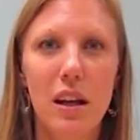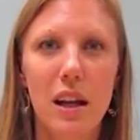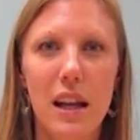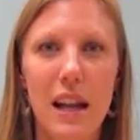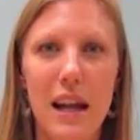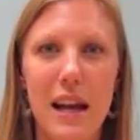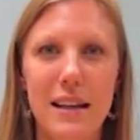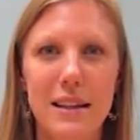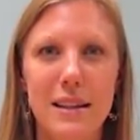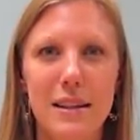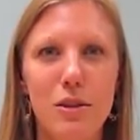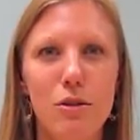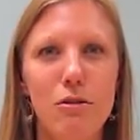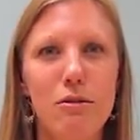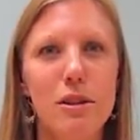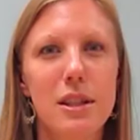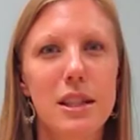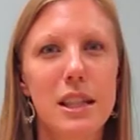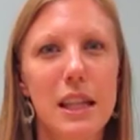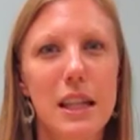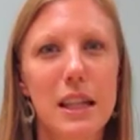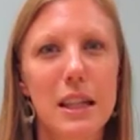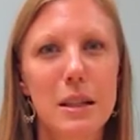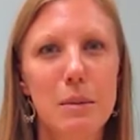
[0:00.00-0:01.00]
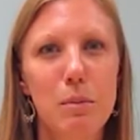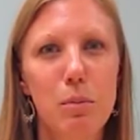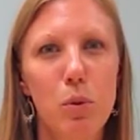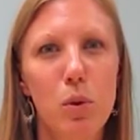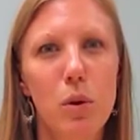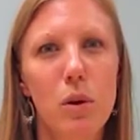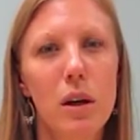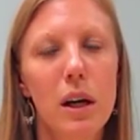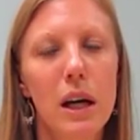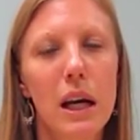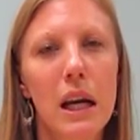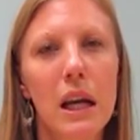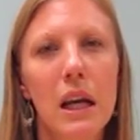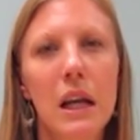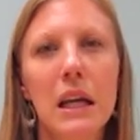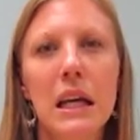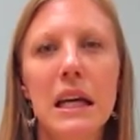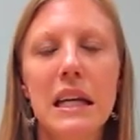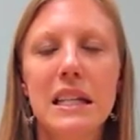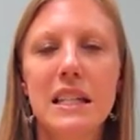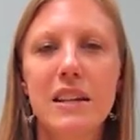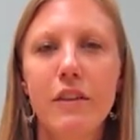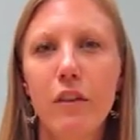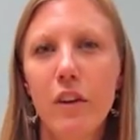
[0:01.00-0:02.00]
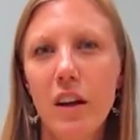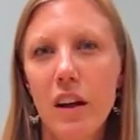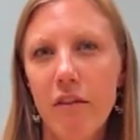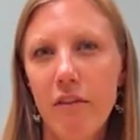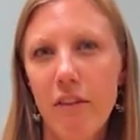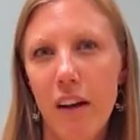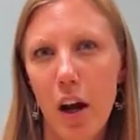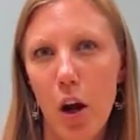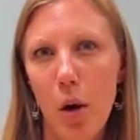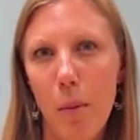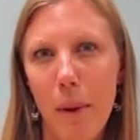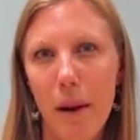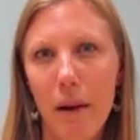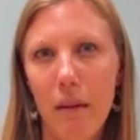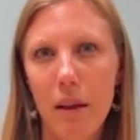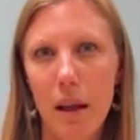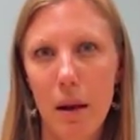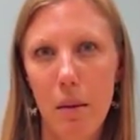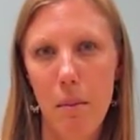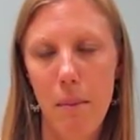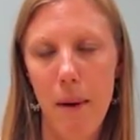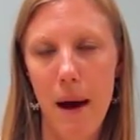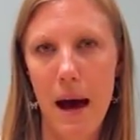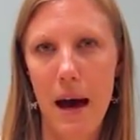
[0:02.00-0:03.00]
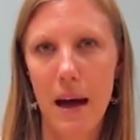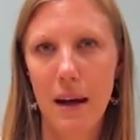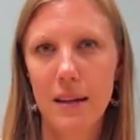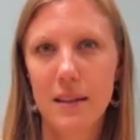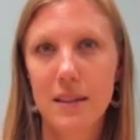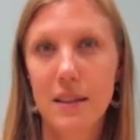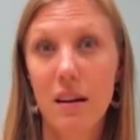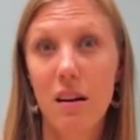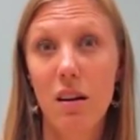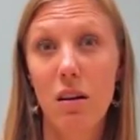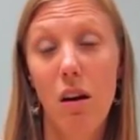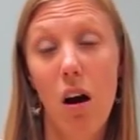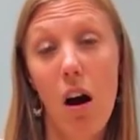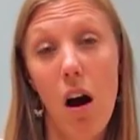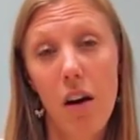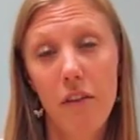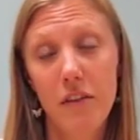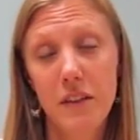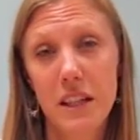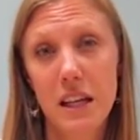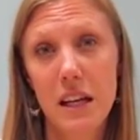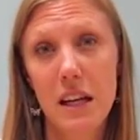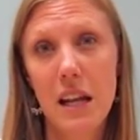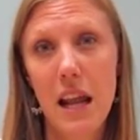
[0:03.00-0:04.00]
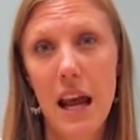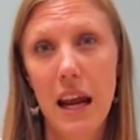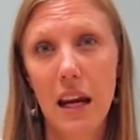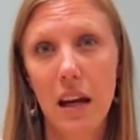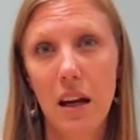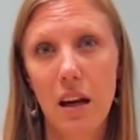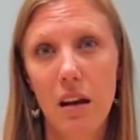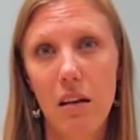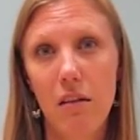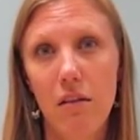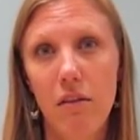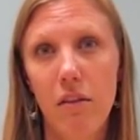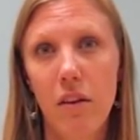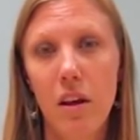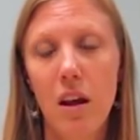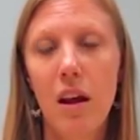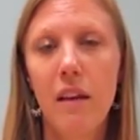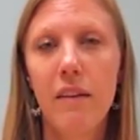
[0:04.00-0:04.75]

it has students exploring different environmental impacts that are often negative